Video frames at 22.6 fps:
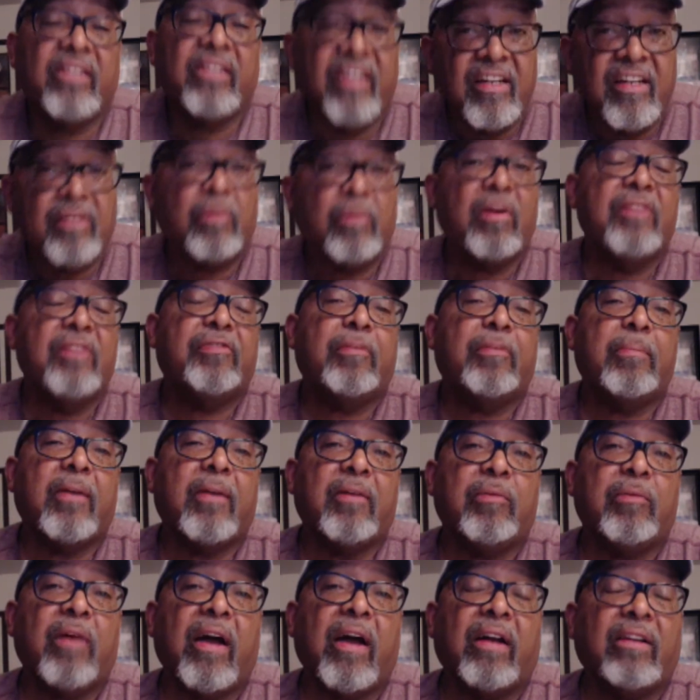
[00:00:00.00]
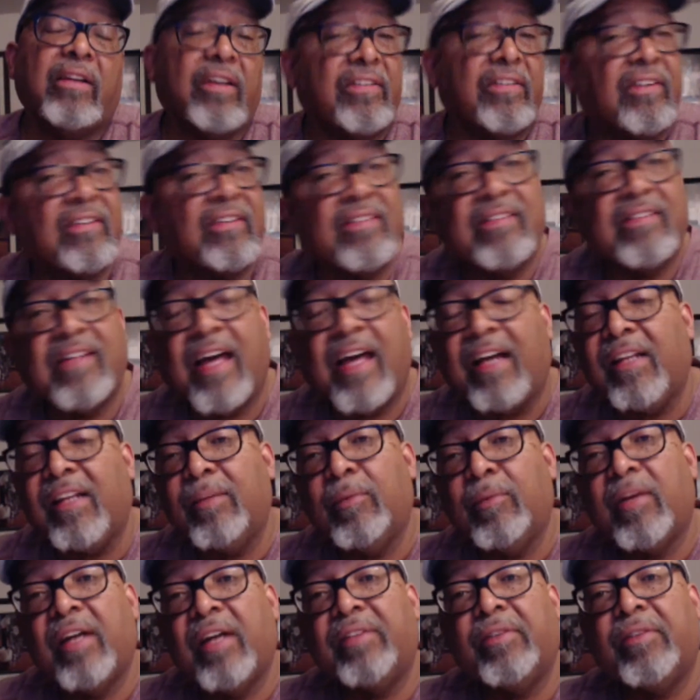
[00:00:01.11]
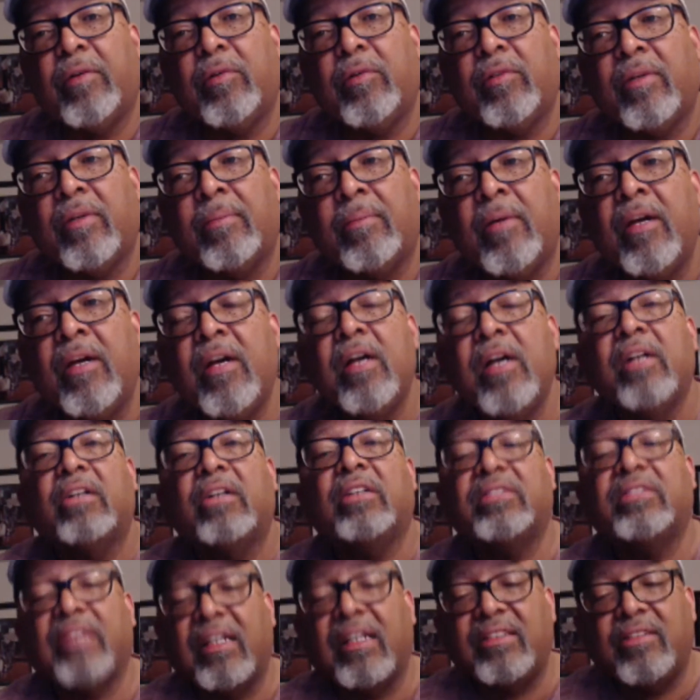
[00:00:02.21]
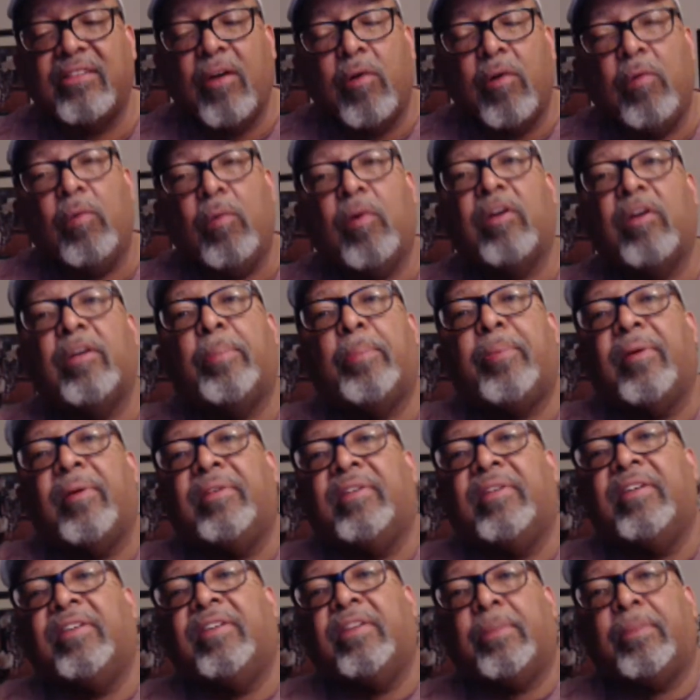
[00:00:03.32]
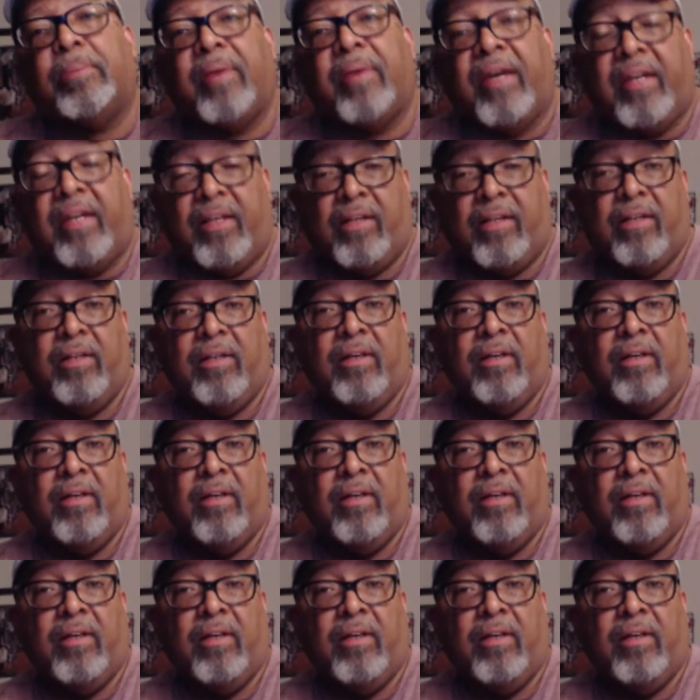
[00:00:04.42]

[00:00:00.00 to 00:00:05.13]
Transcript: "Get away from my rack." That's exactly what I told them, because I don't want to participate.